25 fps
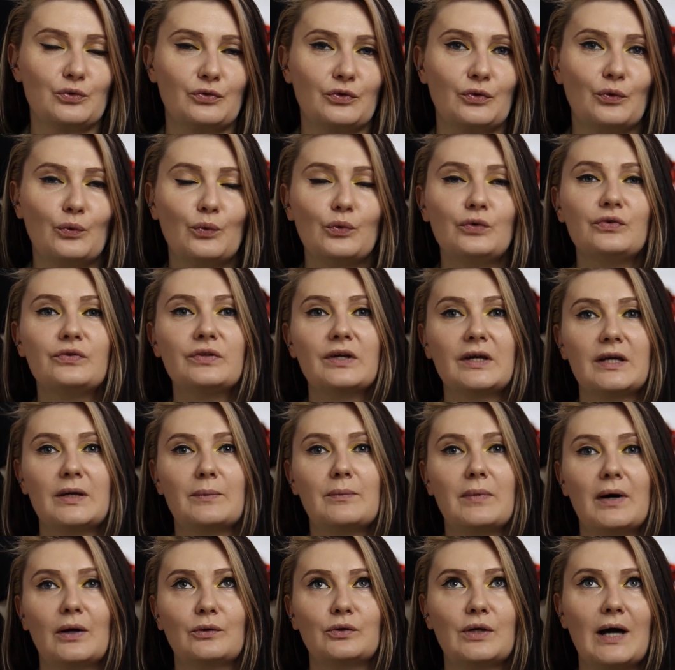the author
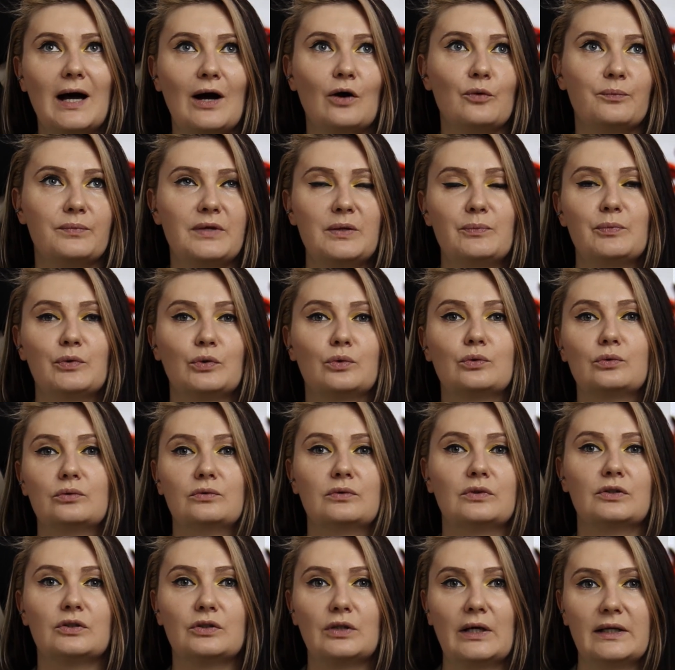about how people
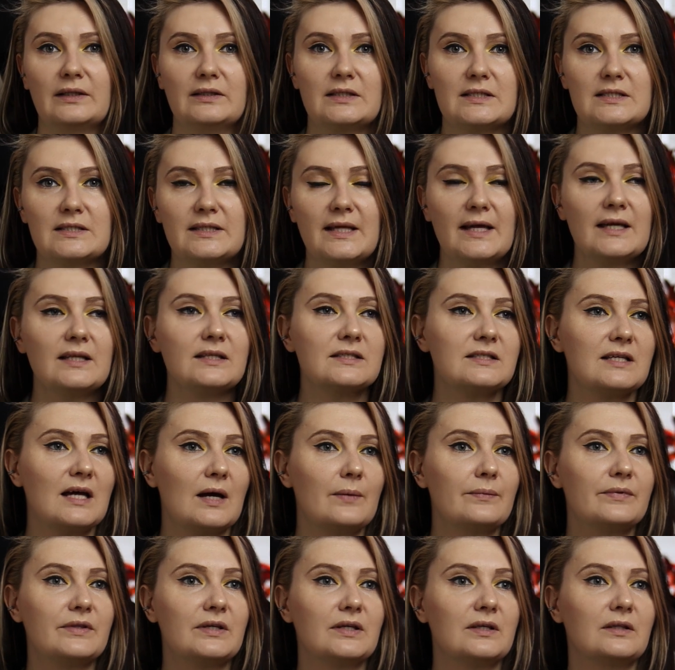couldn't understand
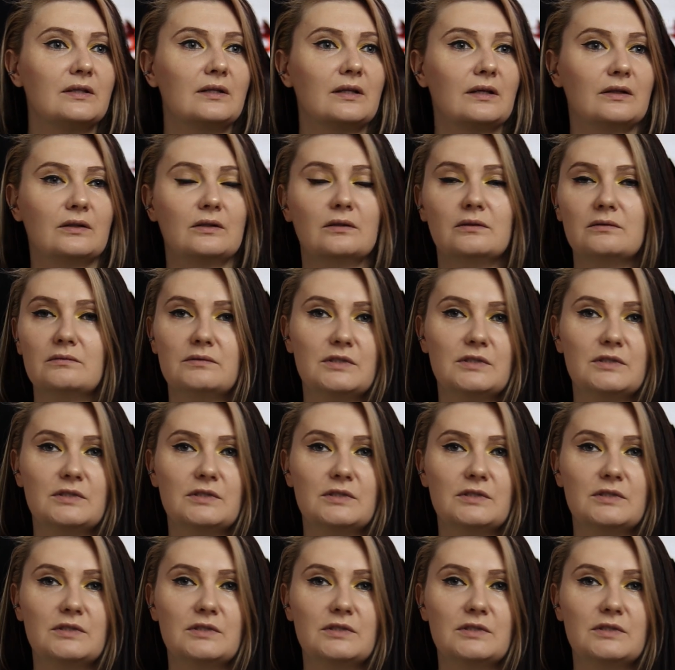something and